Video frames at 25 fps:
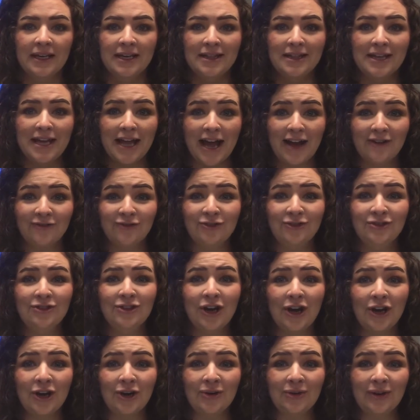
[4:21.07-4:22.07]
They have
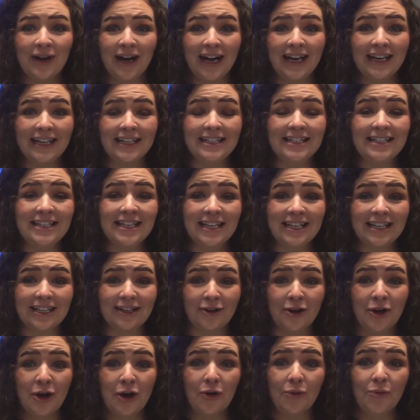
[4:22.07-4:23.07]
no
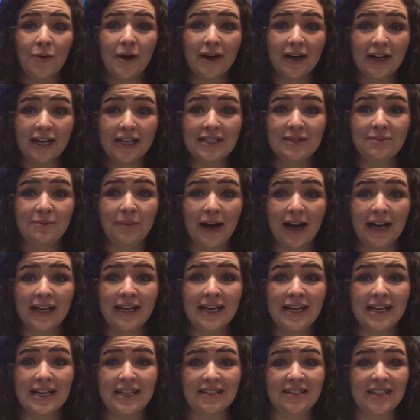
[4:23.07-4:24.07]
idea where his body is.